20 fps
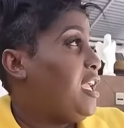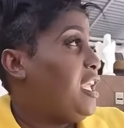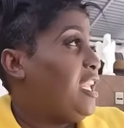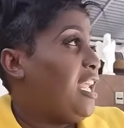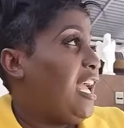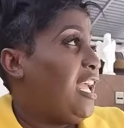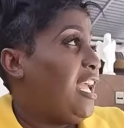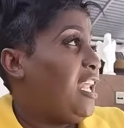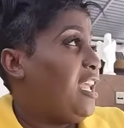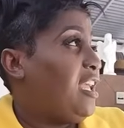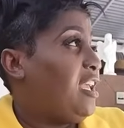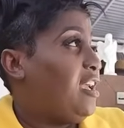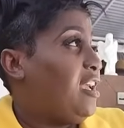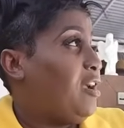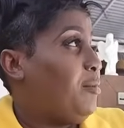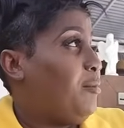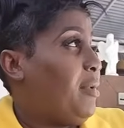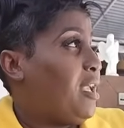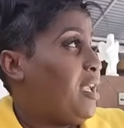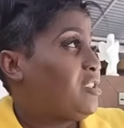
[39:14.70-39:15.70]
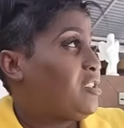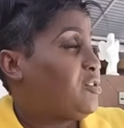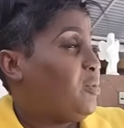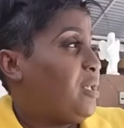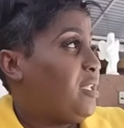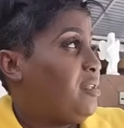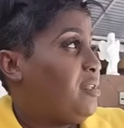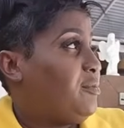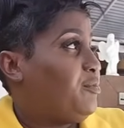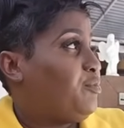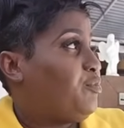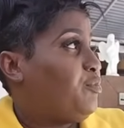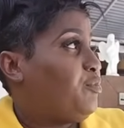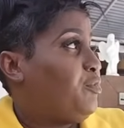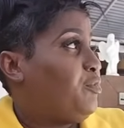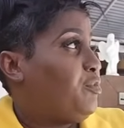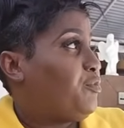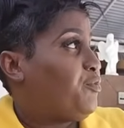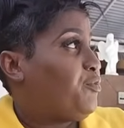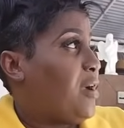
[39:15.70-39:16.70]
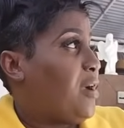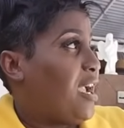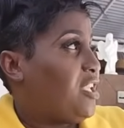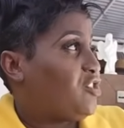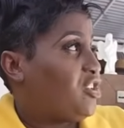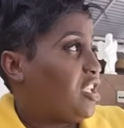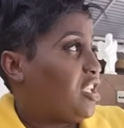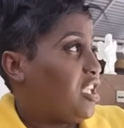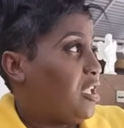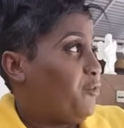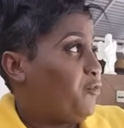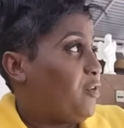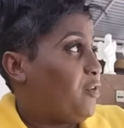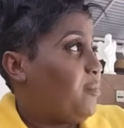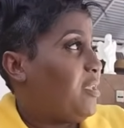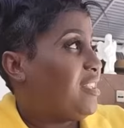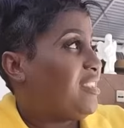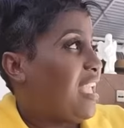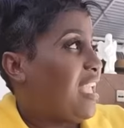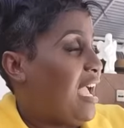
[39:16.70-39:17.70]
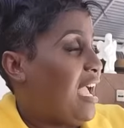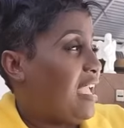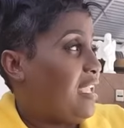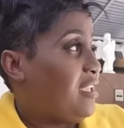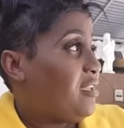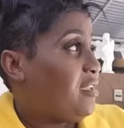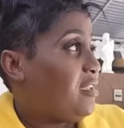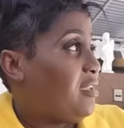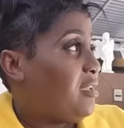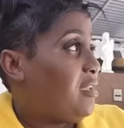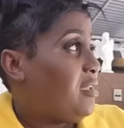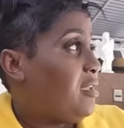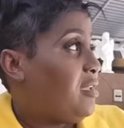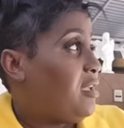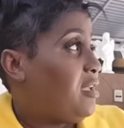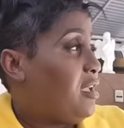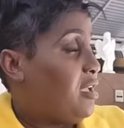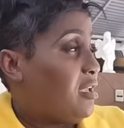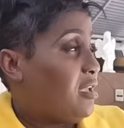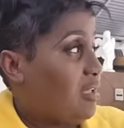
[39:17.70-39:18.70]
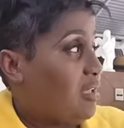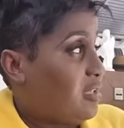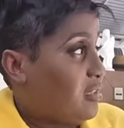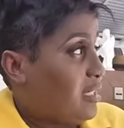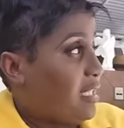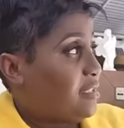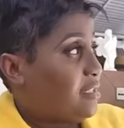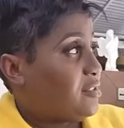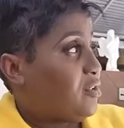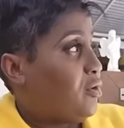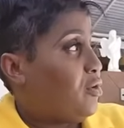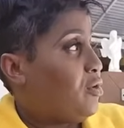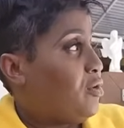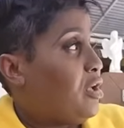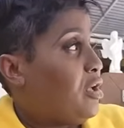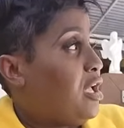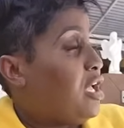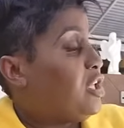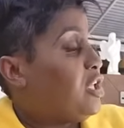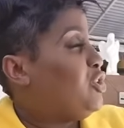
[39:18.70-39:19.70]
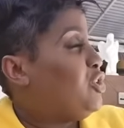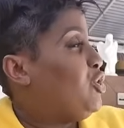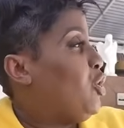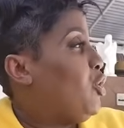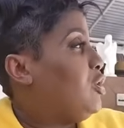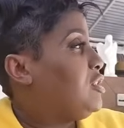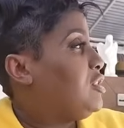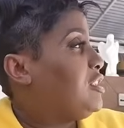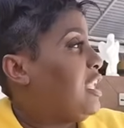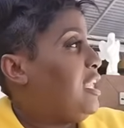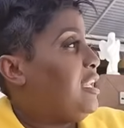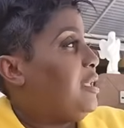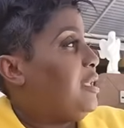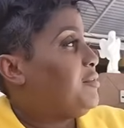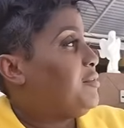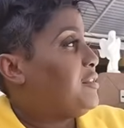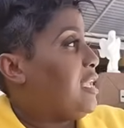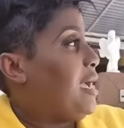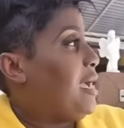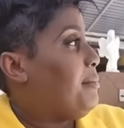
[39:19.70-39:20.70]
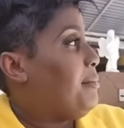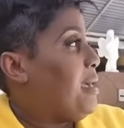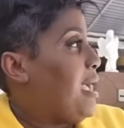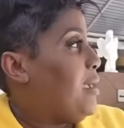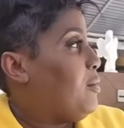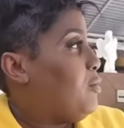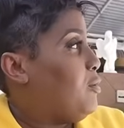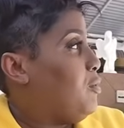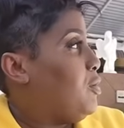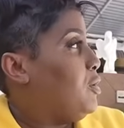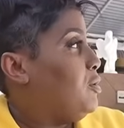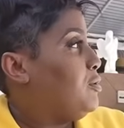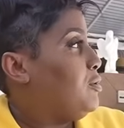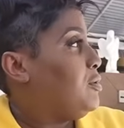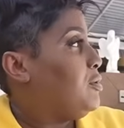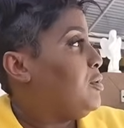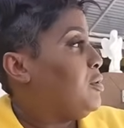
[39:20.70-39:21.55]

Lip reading: And I mix with fried chicken for me Thai. This one. Don't tell him so I'm my own.